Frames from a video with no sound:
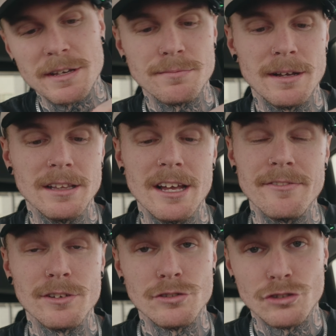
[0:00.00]
makes my life
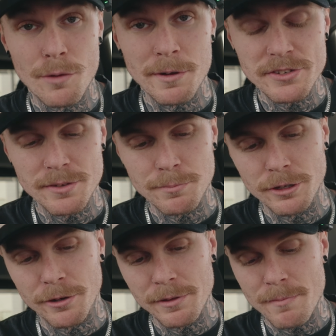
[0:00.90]
so much
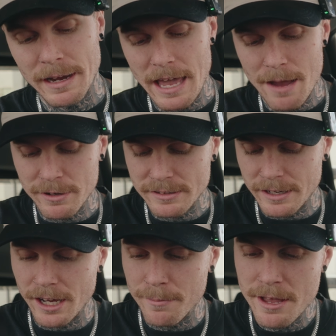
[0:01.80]
simpler with my camera
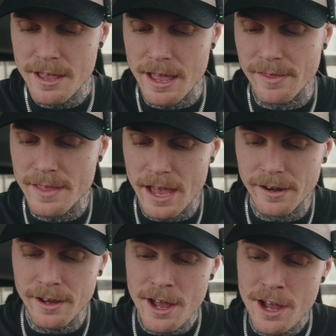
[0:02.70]
setup. And
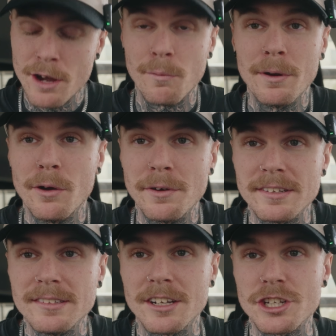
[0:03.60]
then we're going to
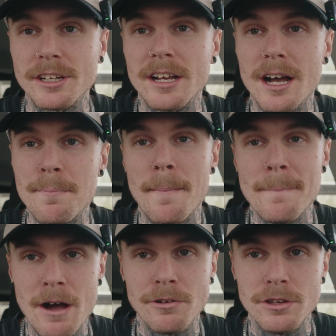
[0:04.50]
suction cup
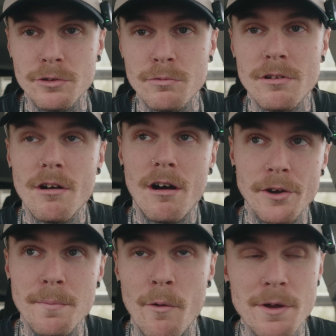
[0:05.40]
mount you
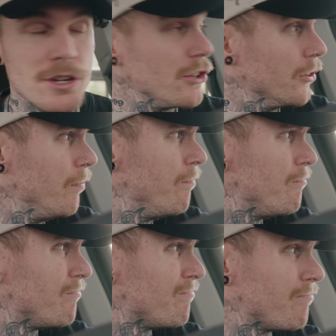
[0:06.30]
onto my windshield
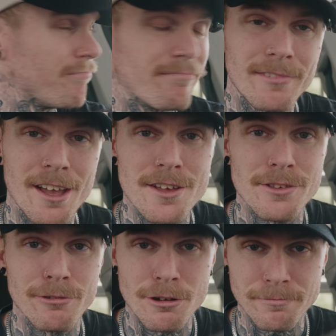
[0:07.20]
and hit
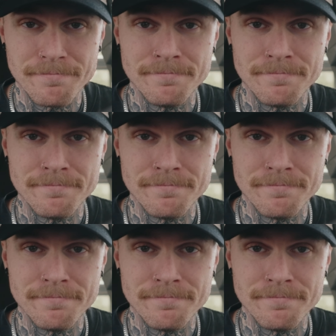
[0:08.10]
the road.